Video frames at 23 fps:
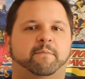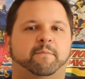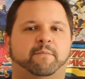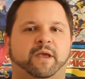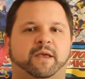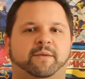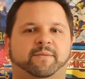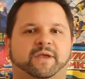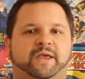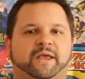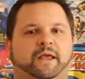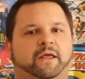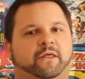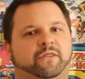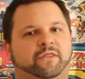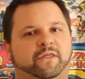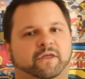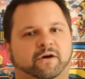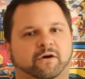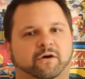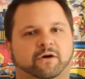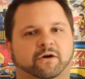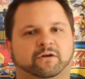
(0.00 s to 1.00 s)
Maybe
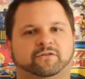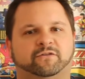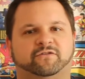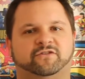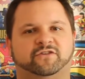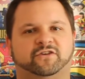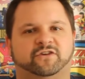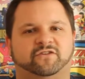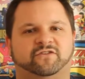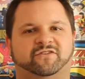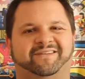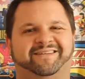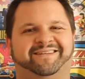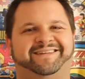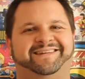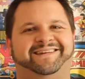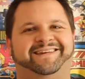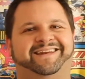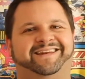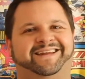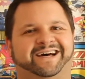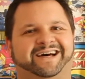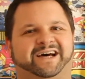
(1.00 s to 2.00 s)
the art's just
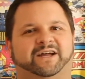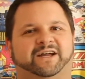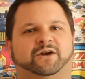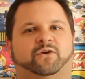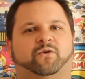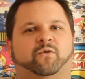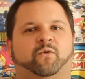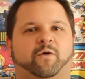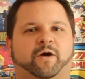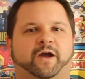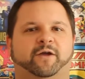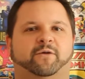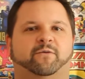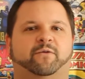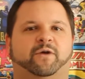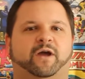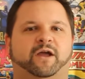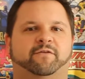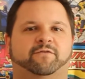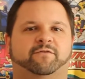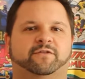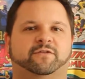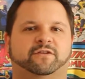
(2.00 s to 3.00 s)
not quite
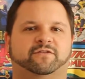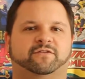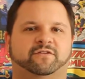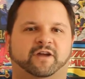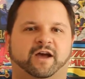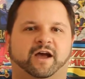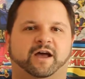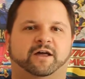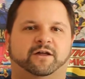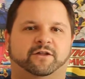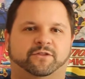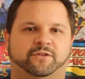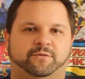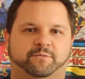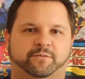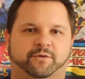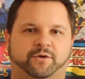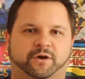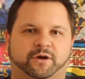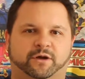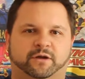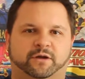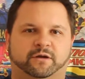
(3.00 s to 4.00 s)
right for the style of the
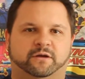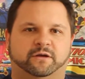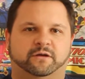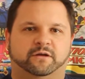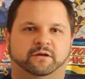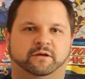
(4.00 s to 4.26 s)
book